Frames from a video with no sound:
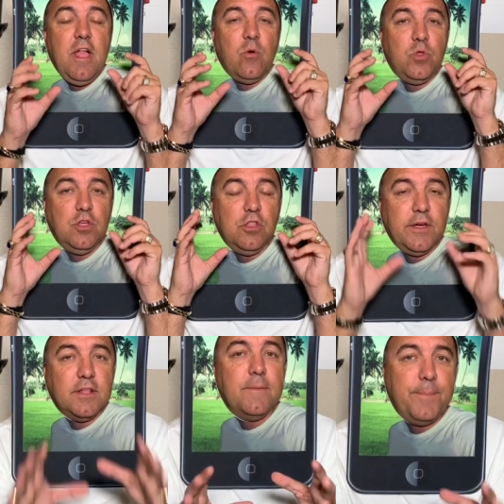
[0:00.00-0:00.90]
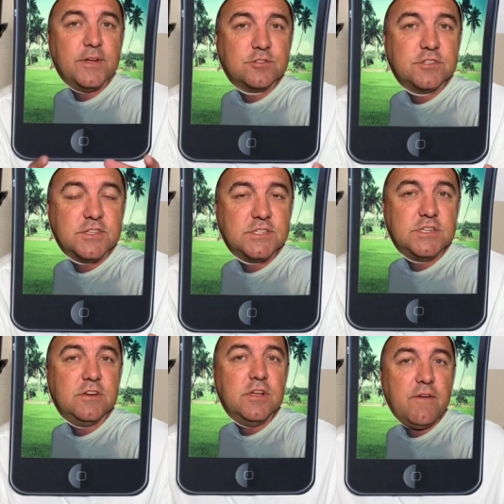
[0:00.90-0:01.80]
When you look at the pictures of the
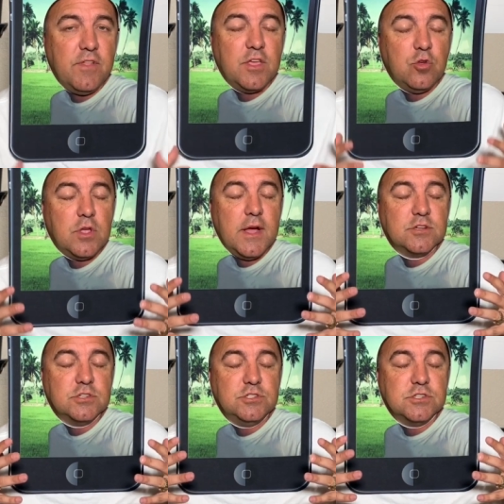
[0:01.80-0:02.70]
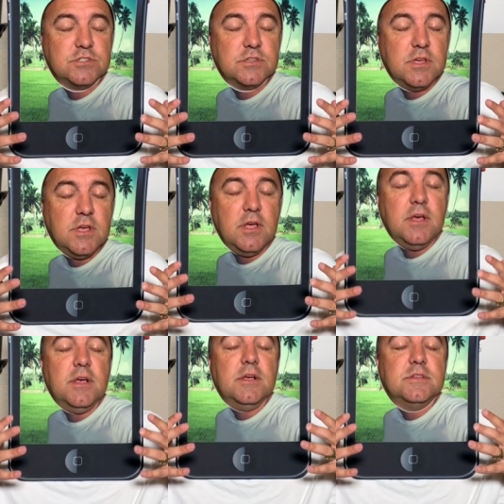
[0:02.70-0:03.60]
interior, I feel like you can actually just
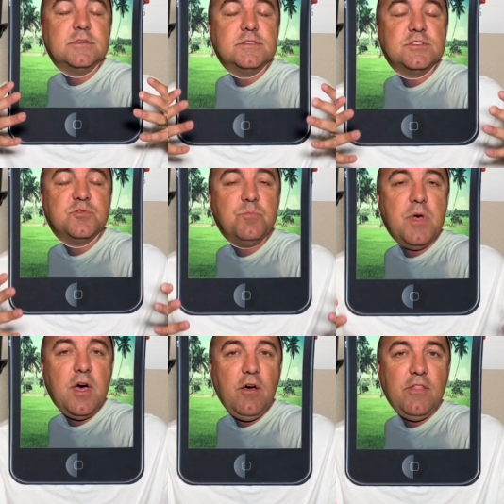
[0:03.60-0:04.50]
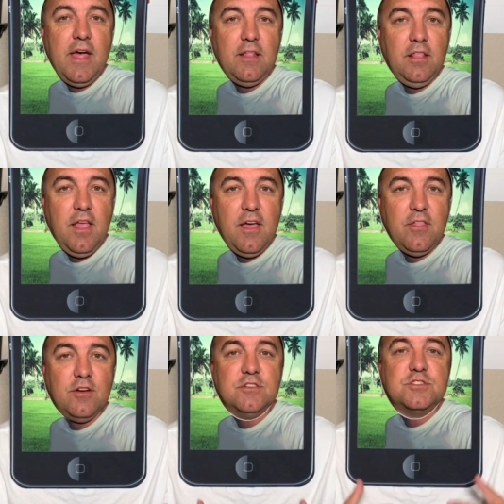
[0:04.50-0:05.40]
smell that
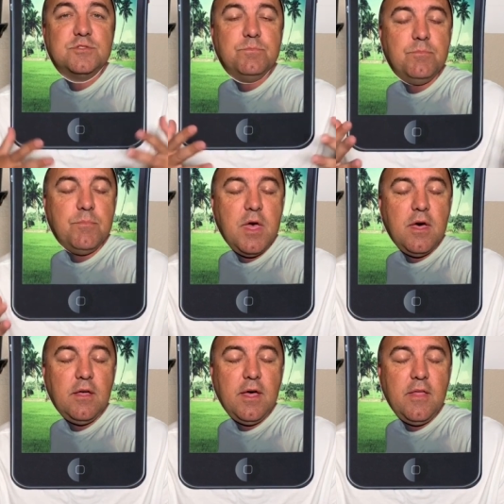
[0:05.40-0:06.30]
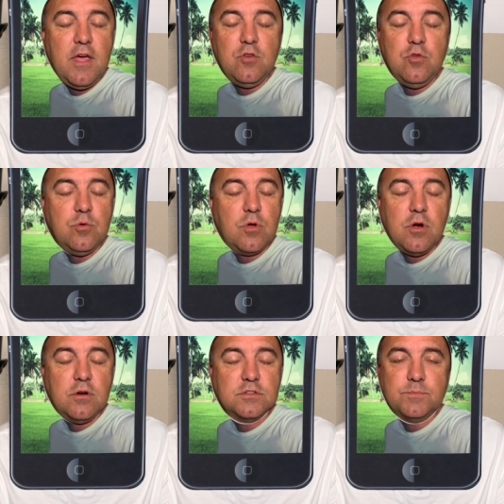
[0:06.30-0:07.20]
leather, smell how that new
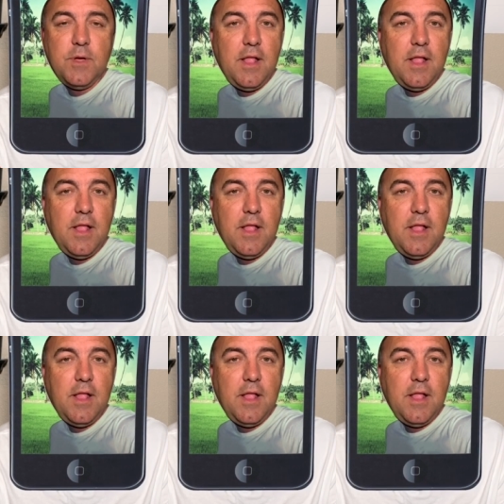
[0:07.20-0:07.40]
car smell.